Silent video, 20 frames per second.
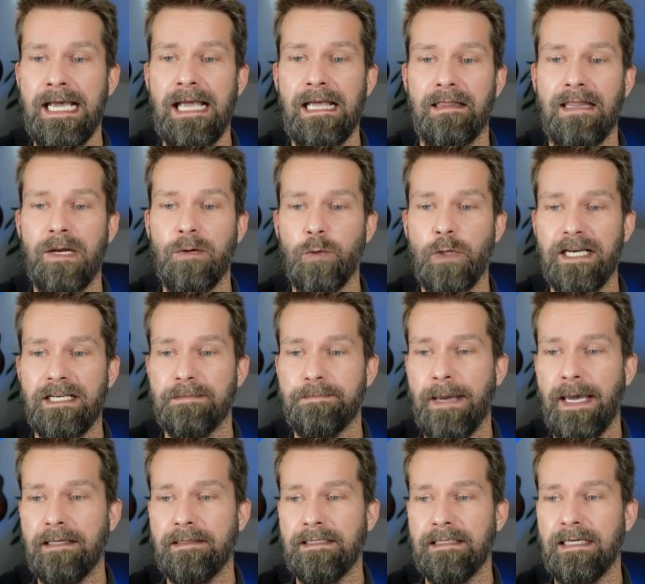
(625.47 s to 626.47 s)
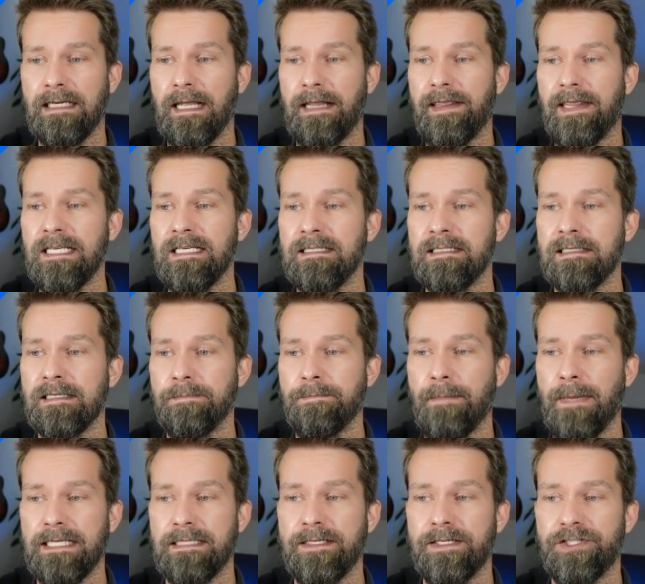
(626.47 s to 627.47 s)
Then we're expecting this
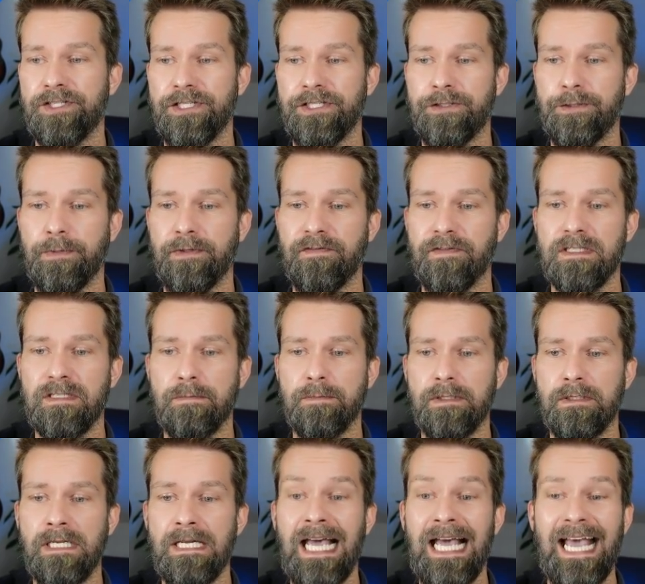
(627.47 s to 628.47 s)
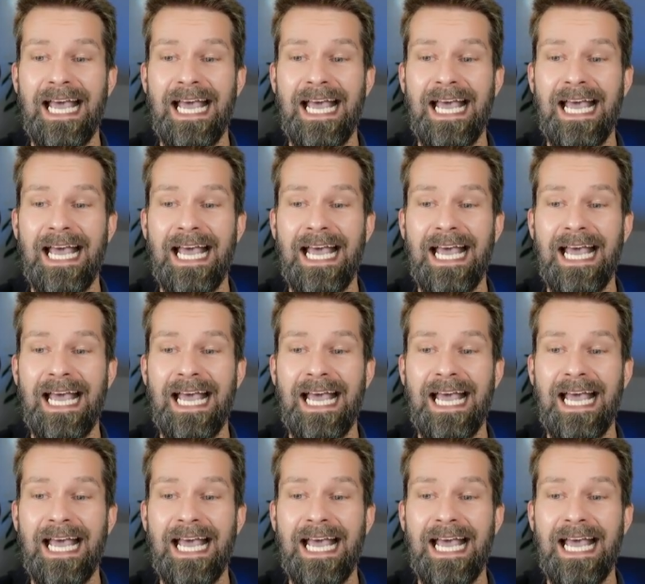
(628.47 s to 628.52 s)
message here to be visible